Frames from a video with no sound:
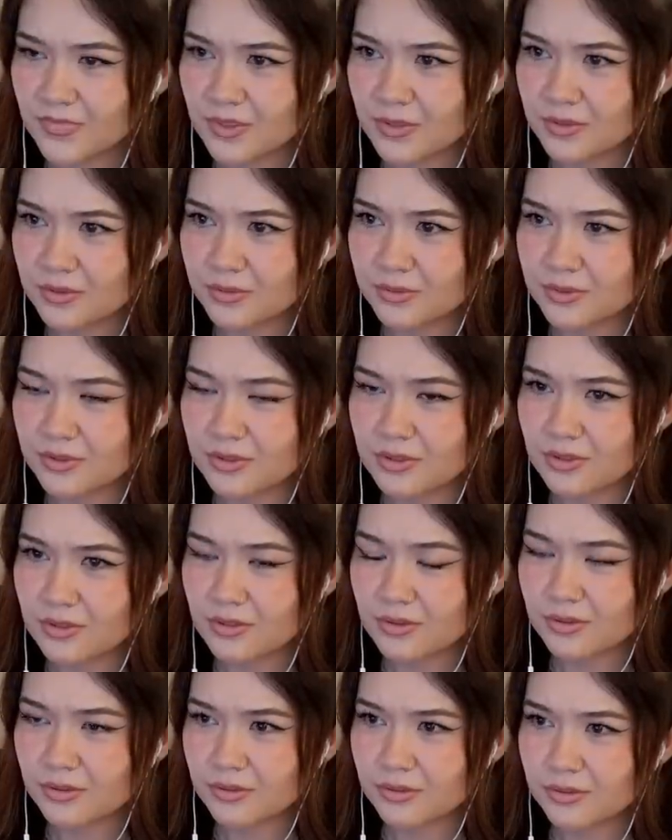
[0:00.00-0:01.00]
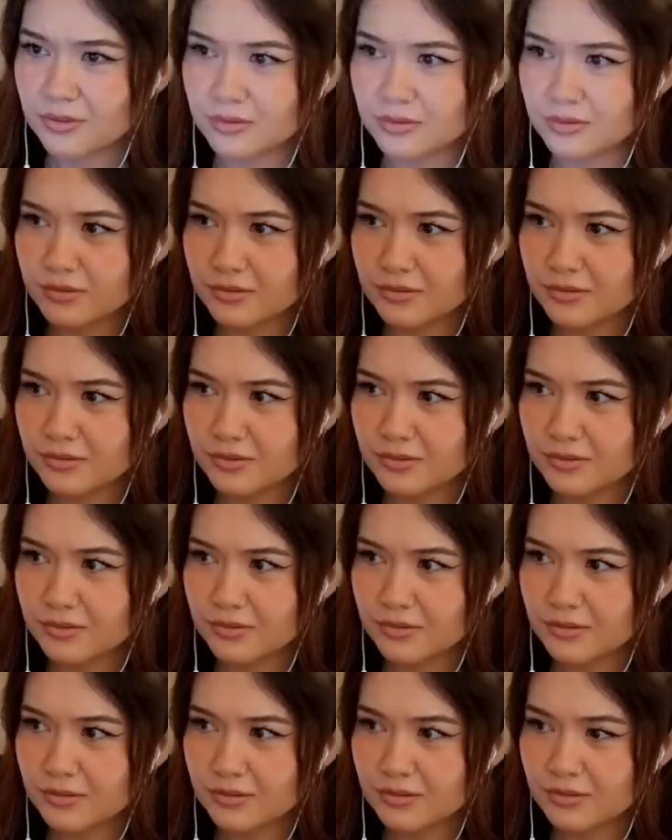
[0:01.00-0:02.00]
Oh no.
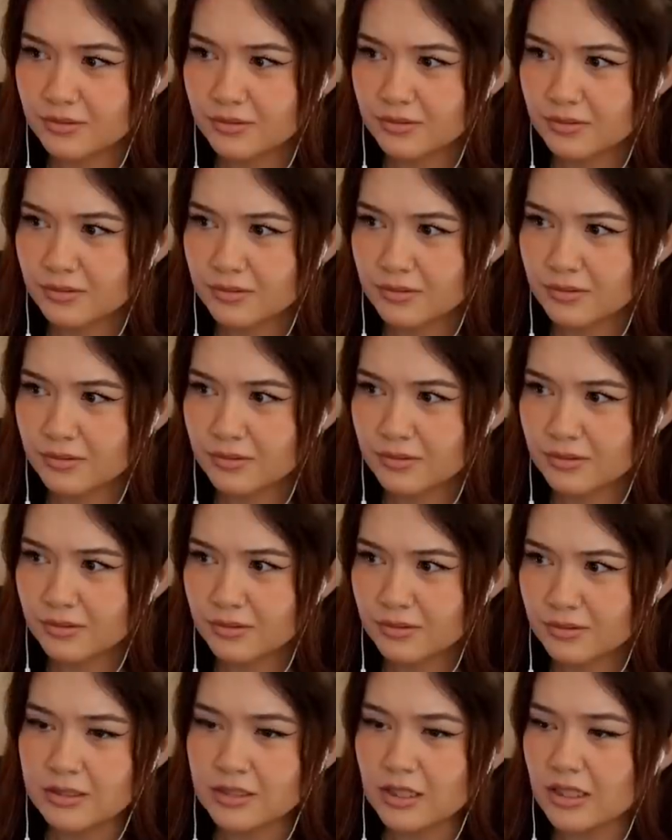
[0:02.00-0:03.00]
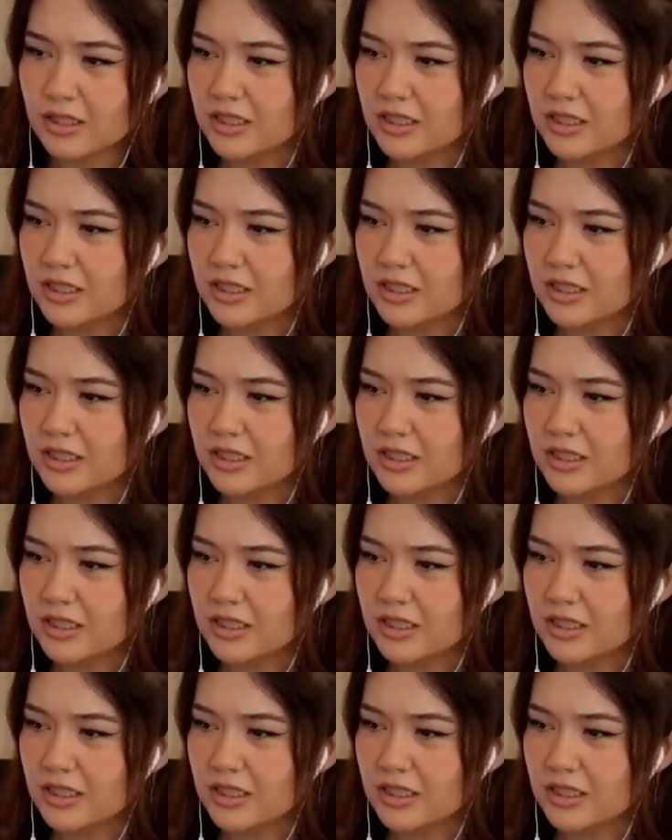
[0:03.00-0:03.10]
Oh,